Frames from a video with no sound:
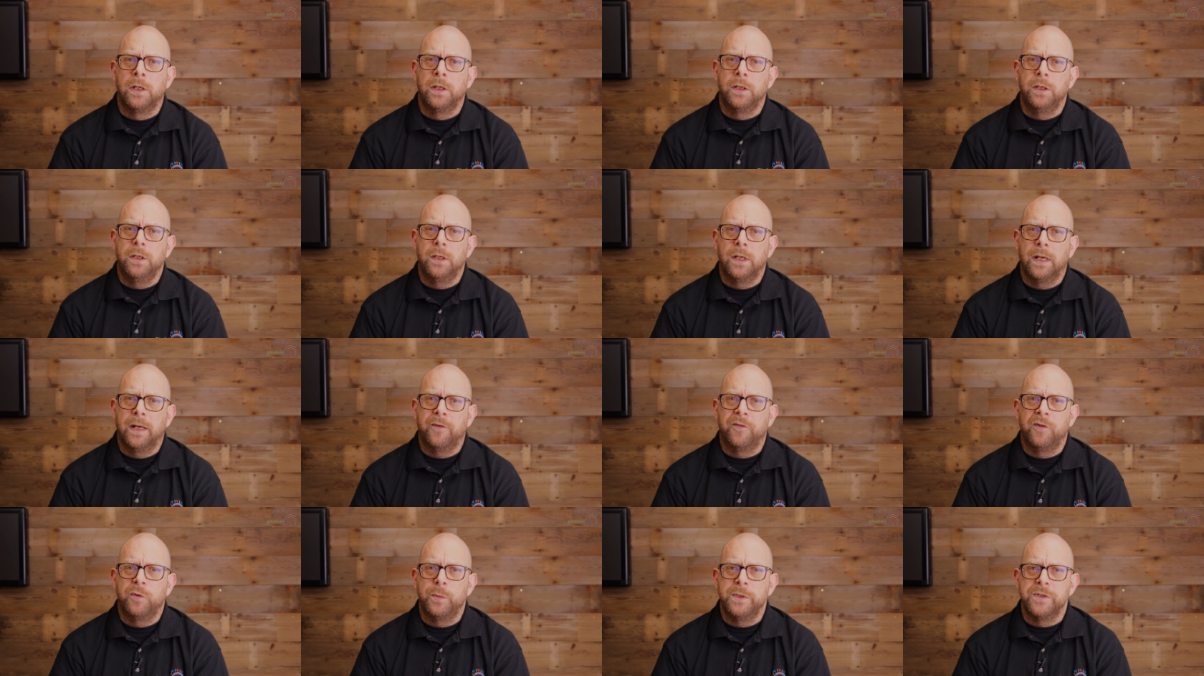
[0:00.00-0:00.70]
You
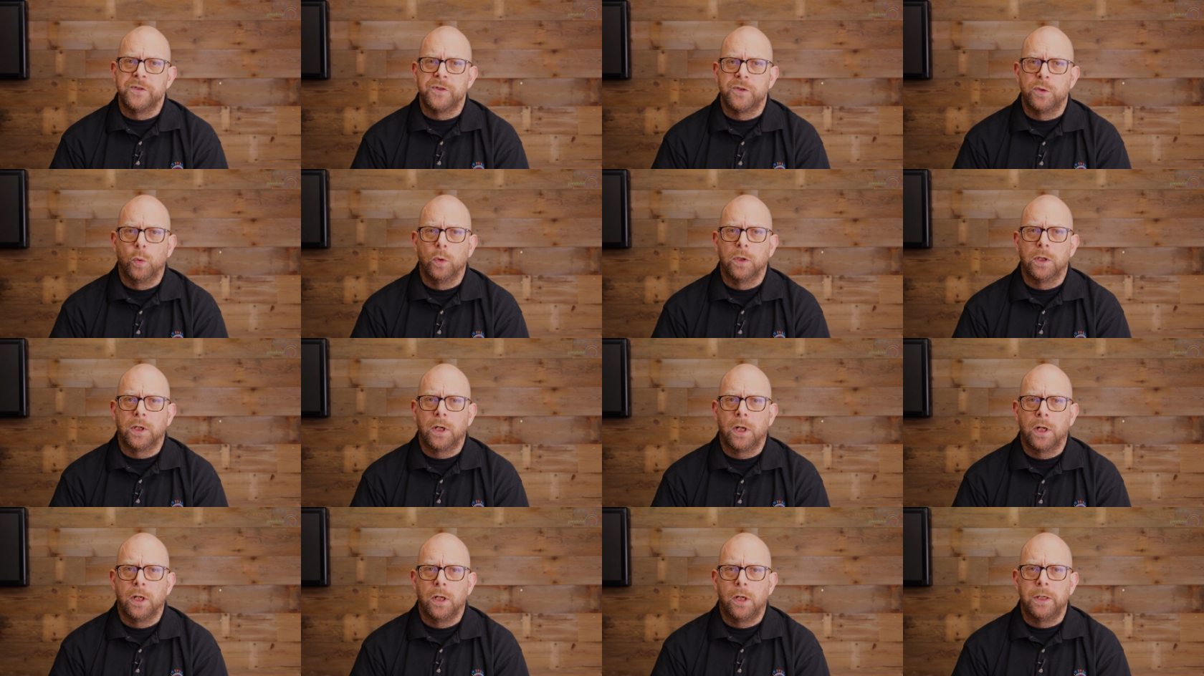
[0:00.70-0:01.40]
have to install the
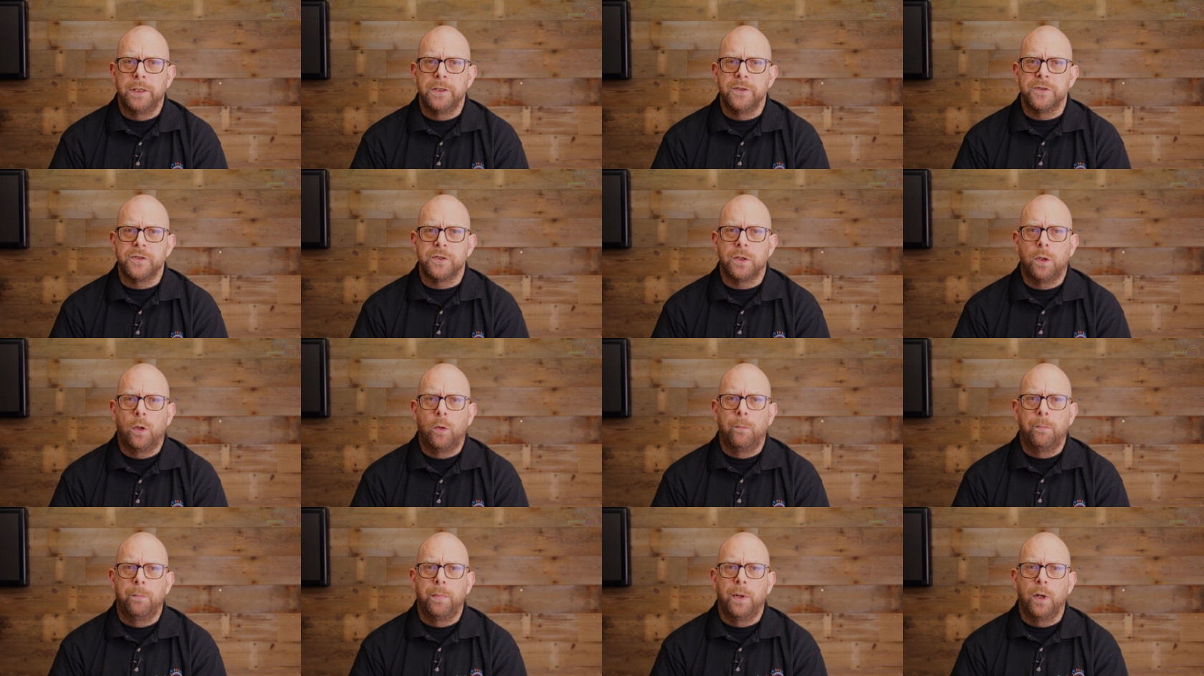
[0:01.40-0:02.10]
client
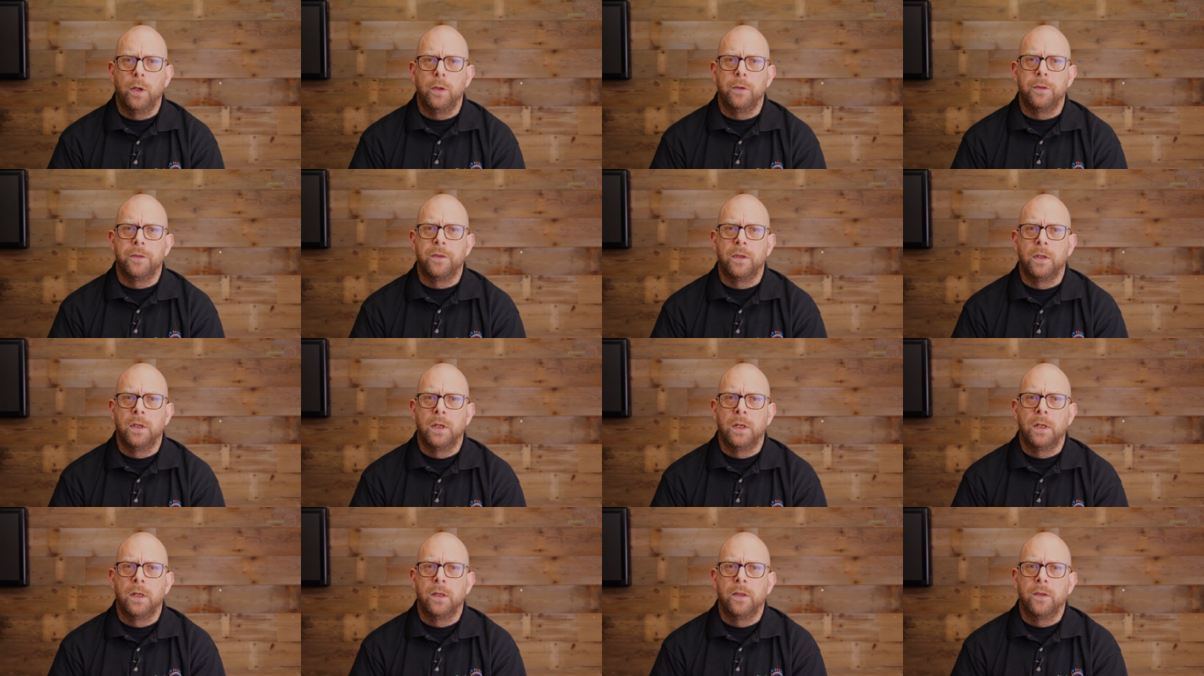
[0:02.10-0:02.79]
on both
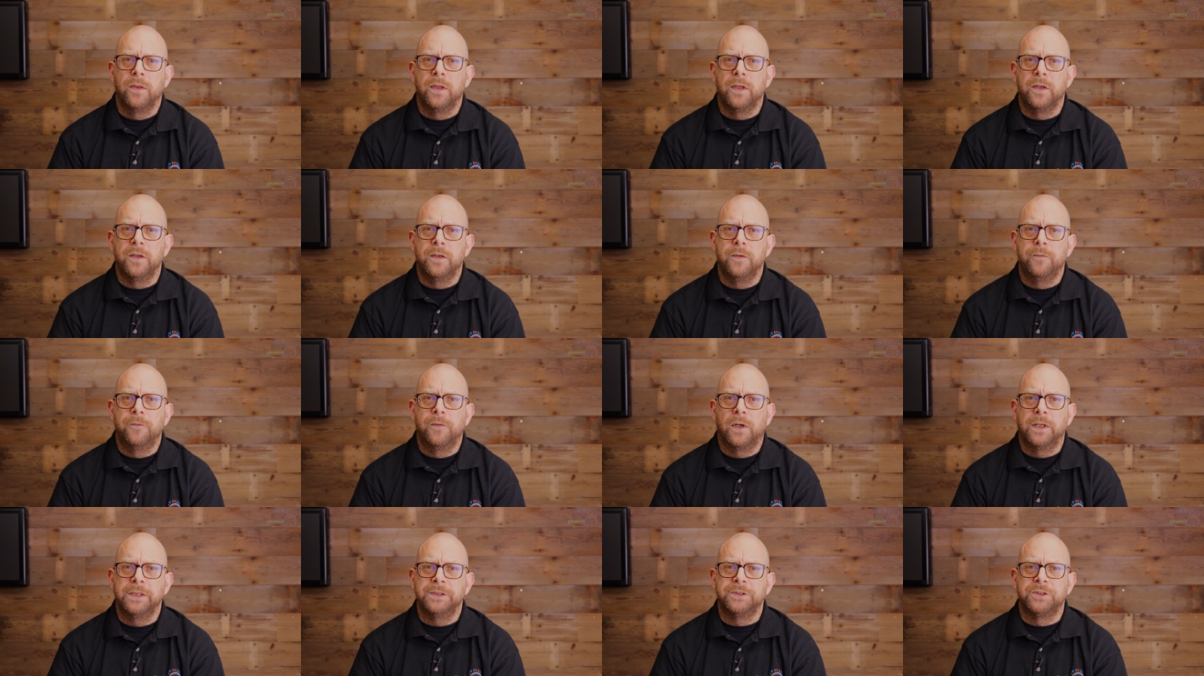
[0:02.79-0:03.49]
the
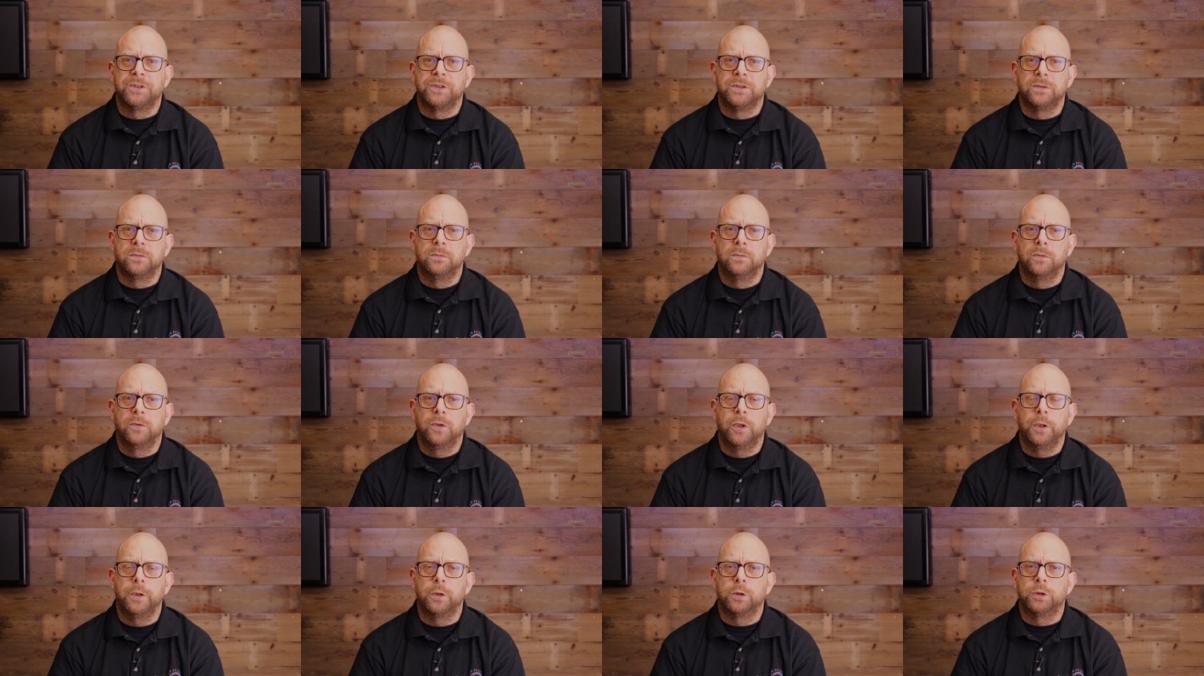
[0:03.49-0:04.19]
device
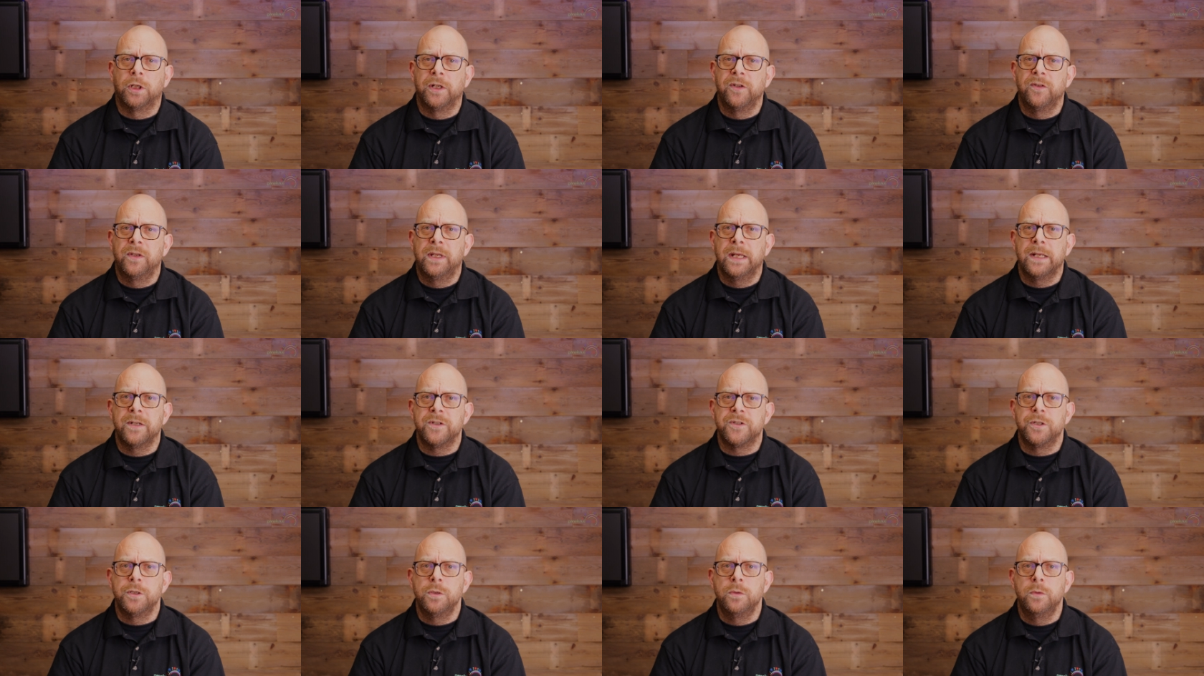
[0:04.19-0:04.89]
that you're trying to get
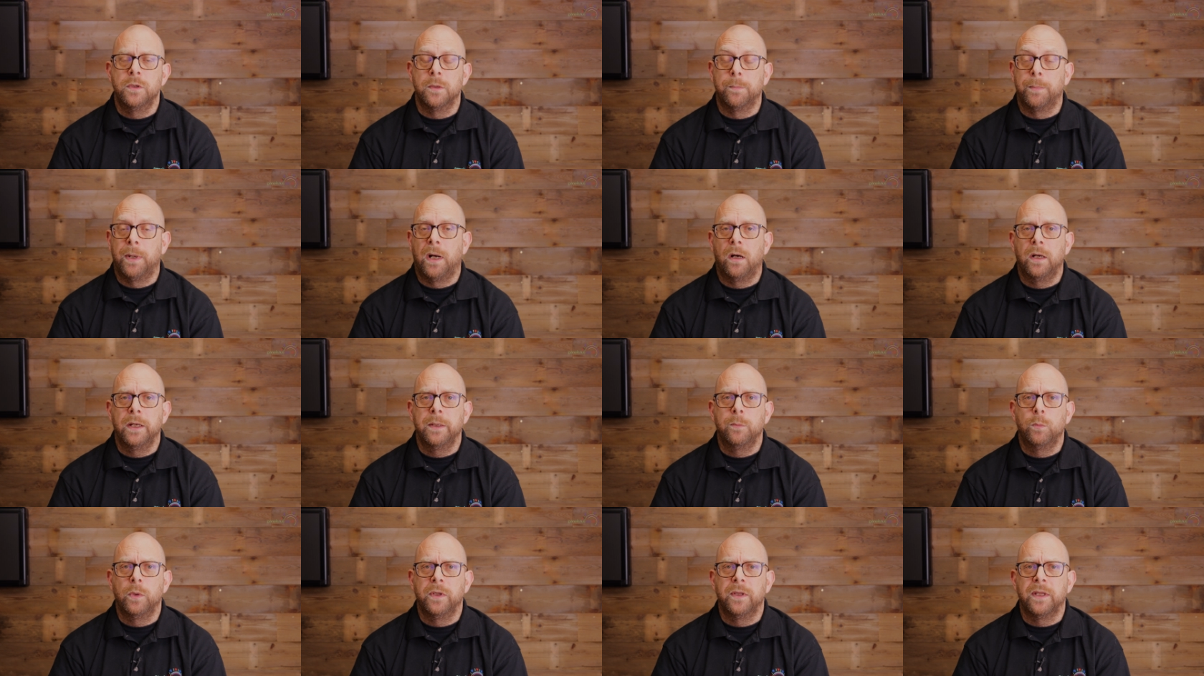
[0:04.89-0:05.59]
to, the Pi
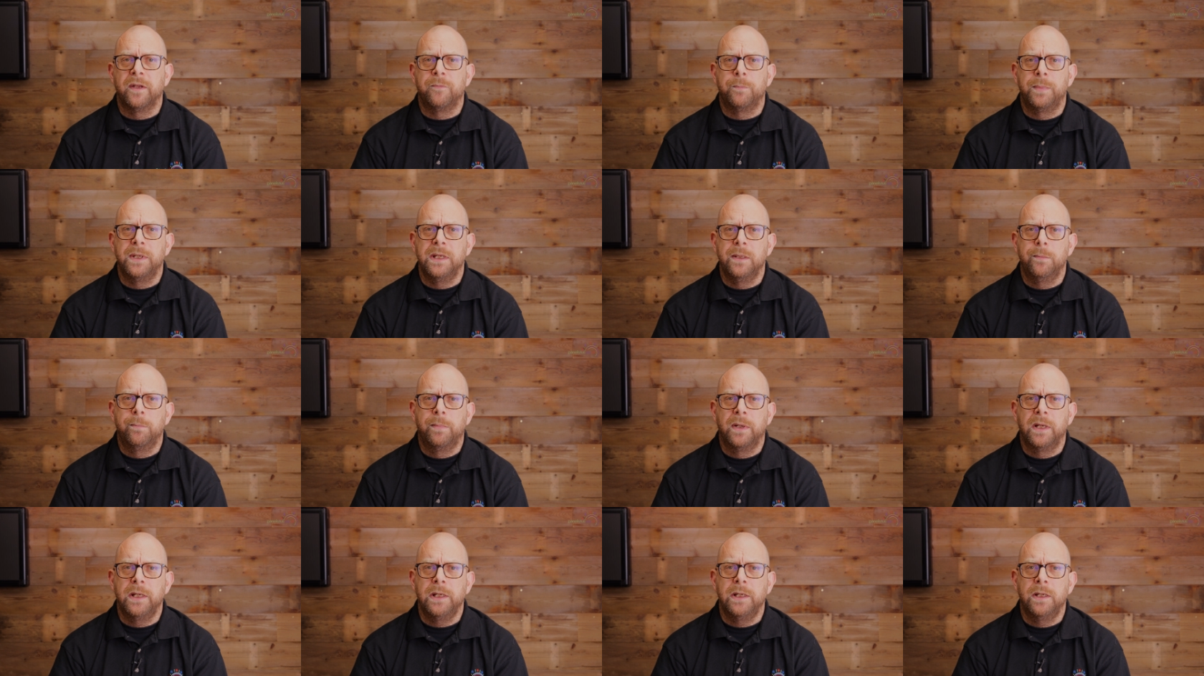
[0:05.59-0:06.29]
with
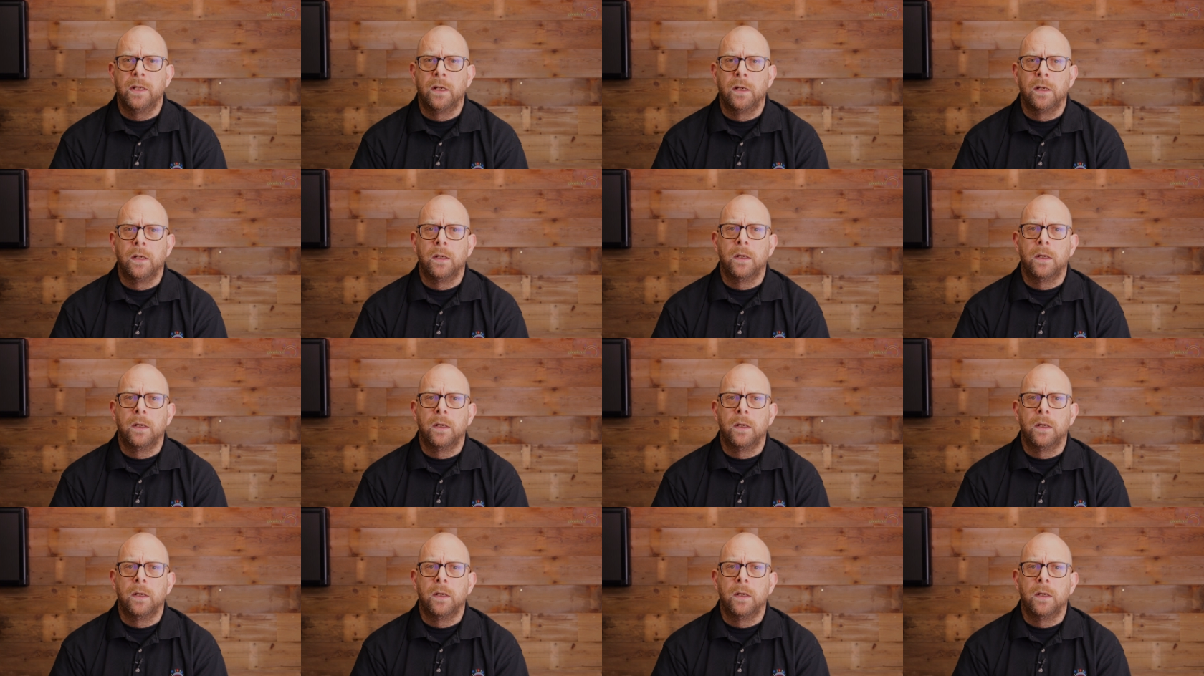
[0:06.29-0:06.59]
FPP,